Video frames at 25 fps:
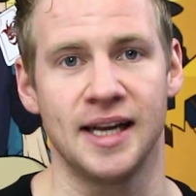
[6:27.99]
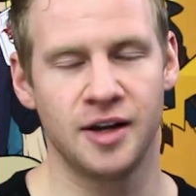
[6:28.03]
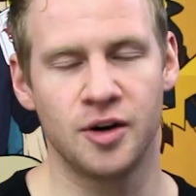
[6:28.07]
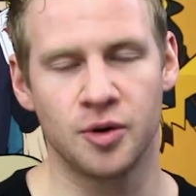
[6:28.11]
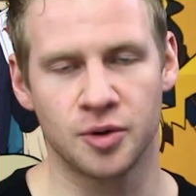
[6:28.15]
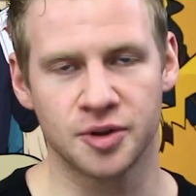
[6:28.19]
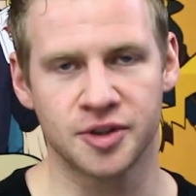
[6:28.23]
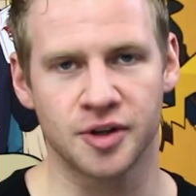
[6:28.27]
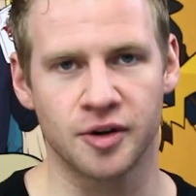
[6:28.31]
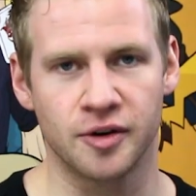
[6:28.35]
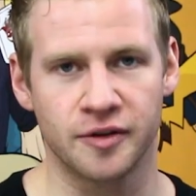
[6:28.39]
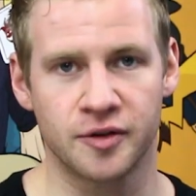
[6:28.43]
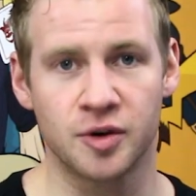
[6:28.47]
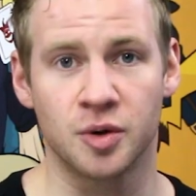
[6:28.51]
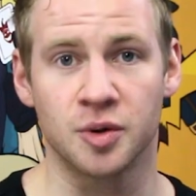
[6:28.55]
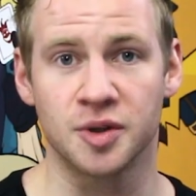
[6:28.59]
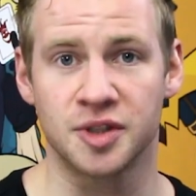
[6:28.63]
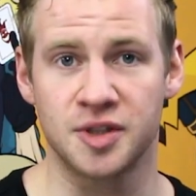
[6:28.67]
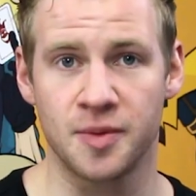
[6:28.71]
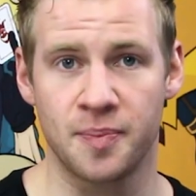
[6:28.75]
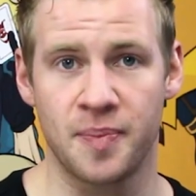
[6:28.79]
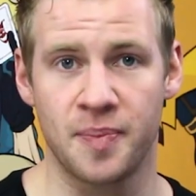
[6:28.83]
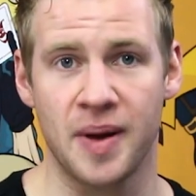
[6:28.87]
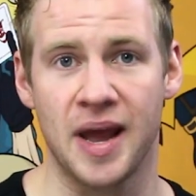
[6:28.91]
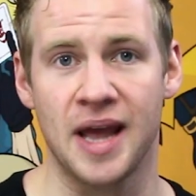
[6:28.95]
It also, of course,
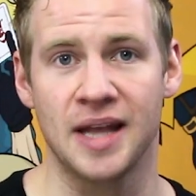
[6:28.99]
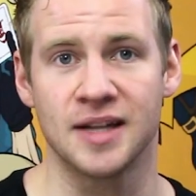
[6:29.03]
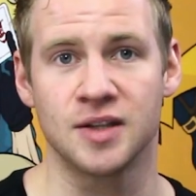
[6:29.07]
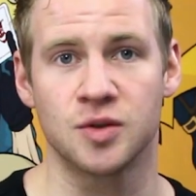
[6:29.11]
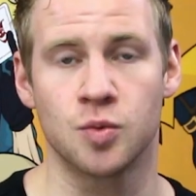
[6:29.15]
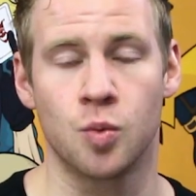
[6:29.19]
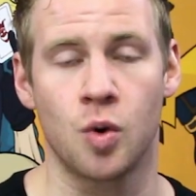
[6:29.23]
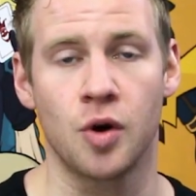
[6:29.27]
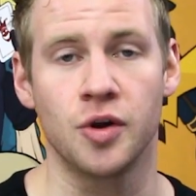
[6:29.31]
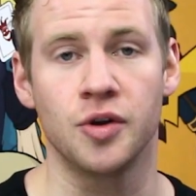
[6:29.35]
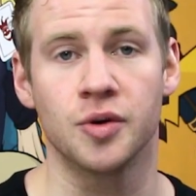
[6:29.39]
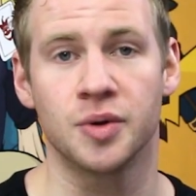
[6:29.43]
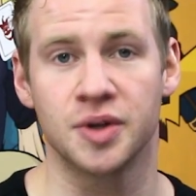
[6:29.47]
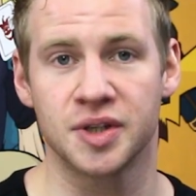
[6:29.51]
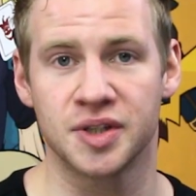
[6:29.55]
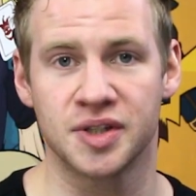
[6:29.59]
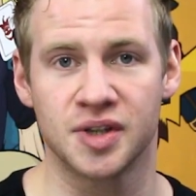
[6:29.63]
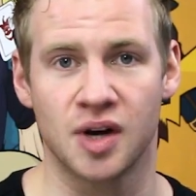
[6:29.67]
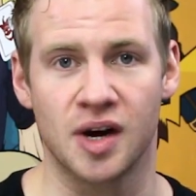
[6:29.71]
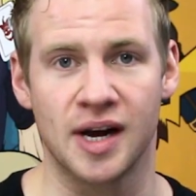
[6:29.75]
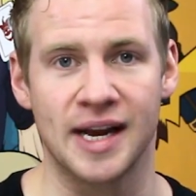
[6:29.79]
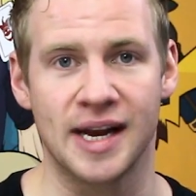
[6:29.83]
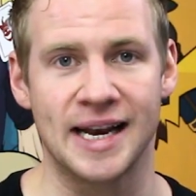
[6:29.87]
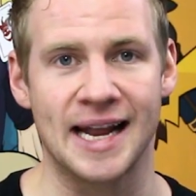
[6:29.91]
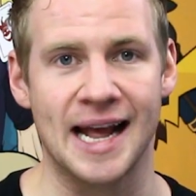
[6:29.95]
depends what your
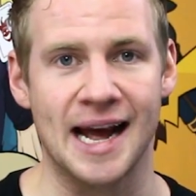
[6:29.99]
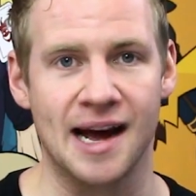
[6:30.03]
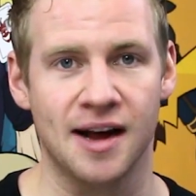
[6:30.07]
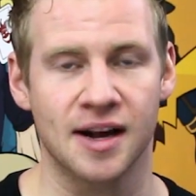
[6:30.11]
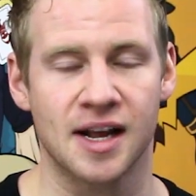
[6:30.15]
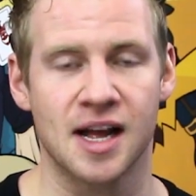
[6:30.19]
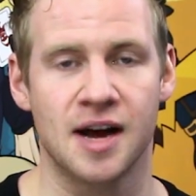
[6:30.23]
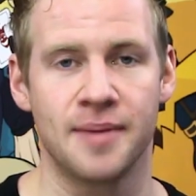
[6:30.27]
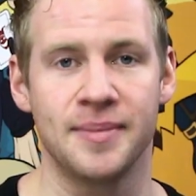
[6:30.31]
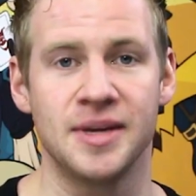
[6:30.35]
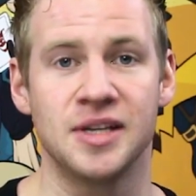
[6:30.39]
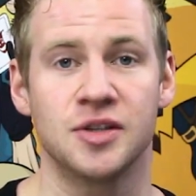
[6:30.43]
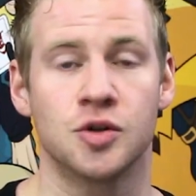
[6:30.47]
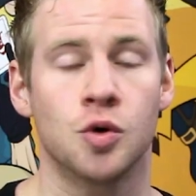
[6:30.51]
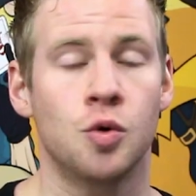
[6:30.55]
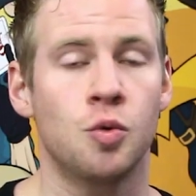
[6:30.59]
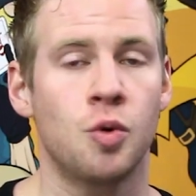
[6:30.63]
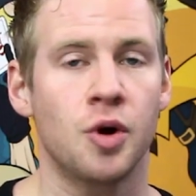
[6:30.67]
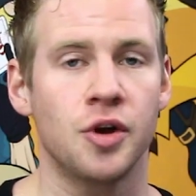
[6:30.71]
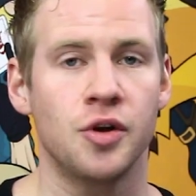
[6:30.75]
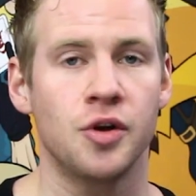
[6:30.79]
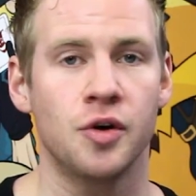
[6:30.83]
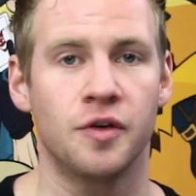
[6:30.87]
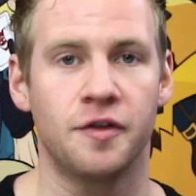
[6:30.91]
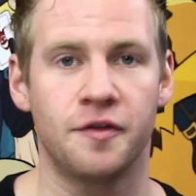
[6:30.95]
desired outcome is or
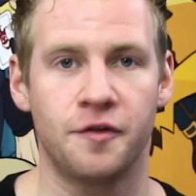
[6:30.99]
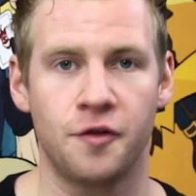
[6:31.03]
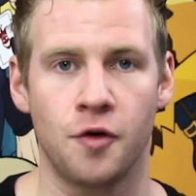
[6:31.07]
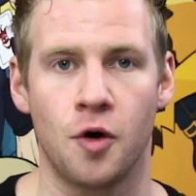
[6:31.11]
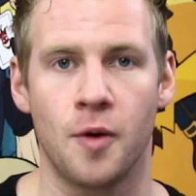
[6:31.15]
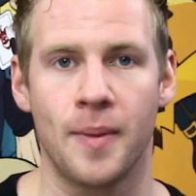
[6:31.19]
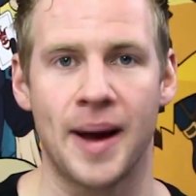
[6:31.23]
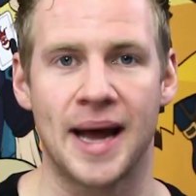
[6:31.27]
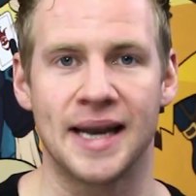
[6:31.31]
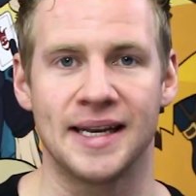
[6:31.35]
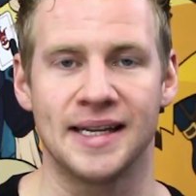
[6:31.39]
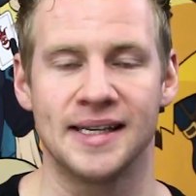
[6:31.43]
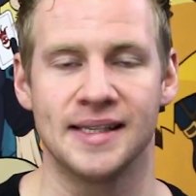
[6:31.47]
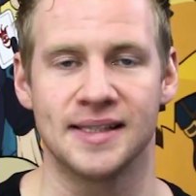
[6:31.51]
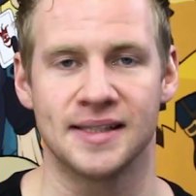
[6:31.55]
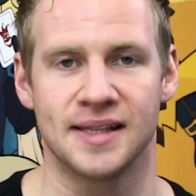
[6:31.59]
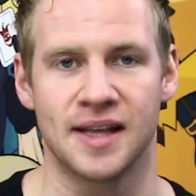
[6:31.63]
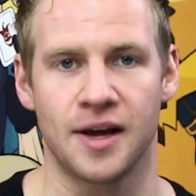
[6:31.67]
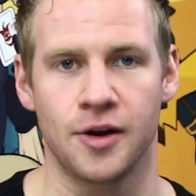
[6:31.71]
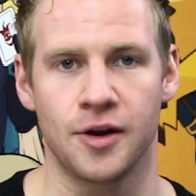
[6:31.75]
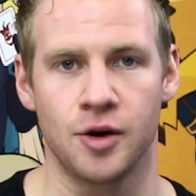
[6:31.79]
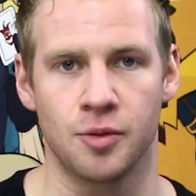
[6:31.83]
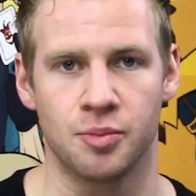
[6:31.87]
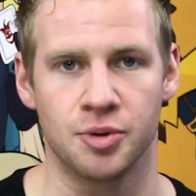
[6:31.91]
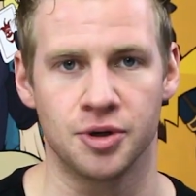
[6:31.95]
what your format is
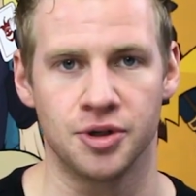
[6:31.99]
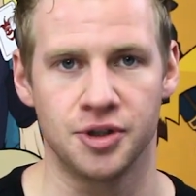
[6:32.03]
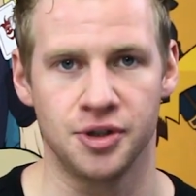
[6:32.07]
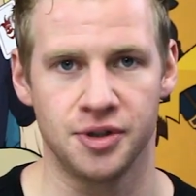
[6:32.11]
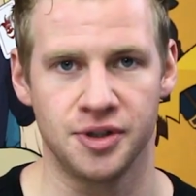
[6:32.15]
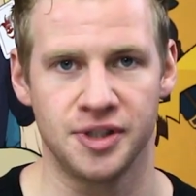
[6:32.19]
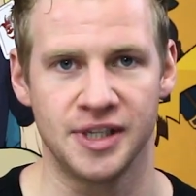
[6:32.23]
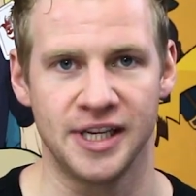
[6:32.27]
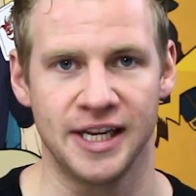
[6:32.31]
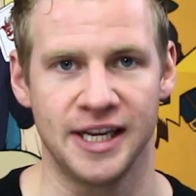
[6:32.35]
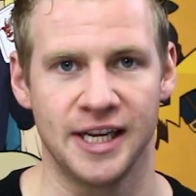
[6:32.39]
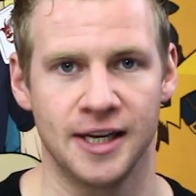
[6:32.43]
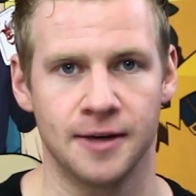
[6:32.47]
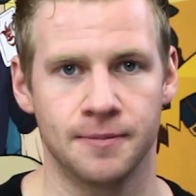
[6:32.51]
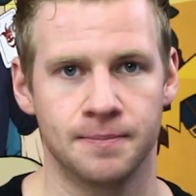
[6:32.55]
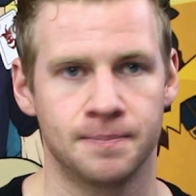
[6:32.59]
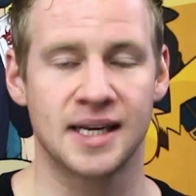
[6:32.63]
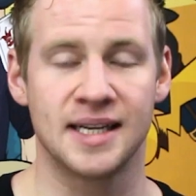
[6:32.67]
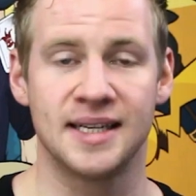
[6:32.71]
that you're producing in.